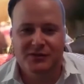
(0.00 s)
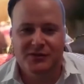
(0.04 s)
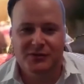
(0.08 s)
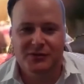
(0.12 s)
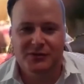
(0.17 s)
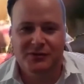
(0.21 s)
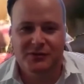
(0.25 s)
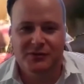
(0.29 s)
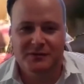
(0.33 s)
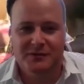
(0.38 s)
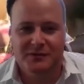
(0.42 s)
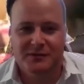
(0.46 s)

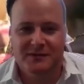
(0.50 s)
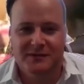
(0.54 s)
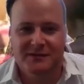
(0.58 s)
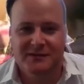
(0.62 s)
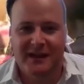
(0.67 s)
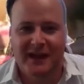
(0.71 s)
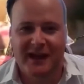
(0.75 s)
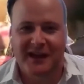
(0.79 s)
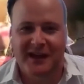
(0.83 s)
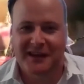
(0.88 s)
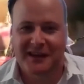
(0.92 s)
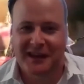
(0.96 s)
to
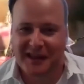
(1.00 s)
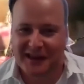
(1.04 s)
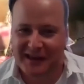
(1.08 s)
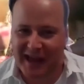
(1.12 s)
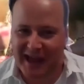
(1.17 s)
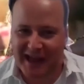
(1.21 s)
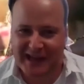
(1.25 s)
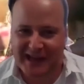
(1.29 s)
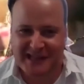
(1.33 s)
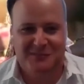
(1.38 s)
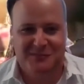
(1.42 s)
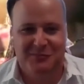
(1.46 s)
get
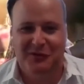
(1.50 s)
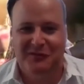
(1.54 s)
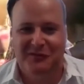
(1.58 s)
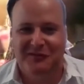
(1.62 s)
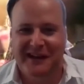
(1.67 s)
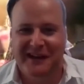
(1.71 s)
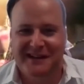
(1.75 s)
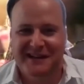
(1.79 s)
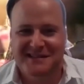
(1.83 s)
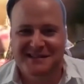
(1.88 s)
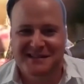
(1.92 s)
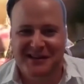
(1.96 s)
an
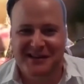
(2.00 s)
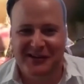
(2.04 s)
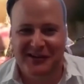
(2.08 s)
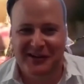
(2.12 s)
expert like